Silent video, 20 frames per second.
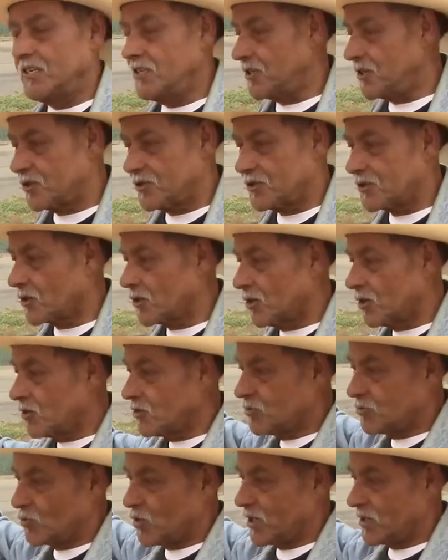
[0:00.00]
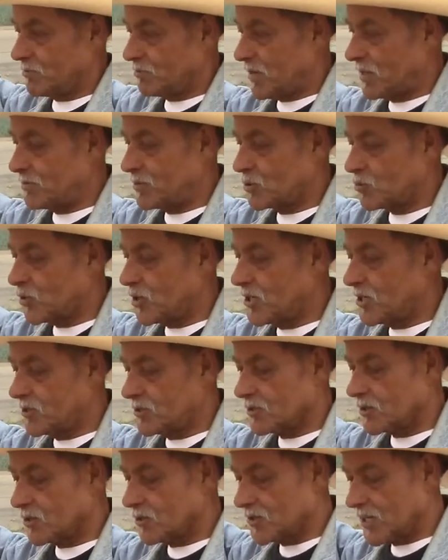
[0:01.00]
Years ago, what, maybe 20
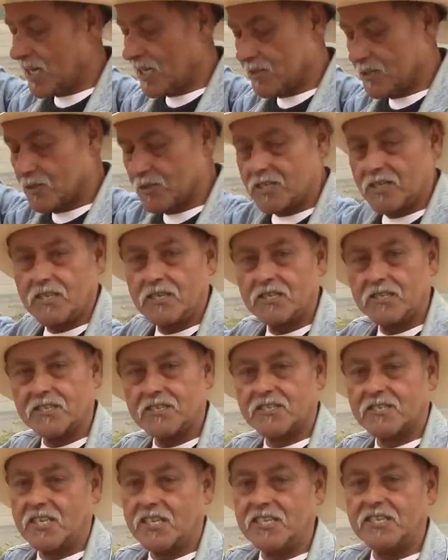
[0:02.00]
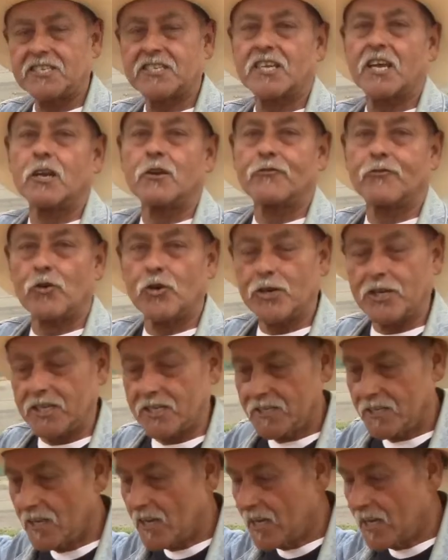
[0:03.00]
years ago now, you see in Salinas, Californian,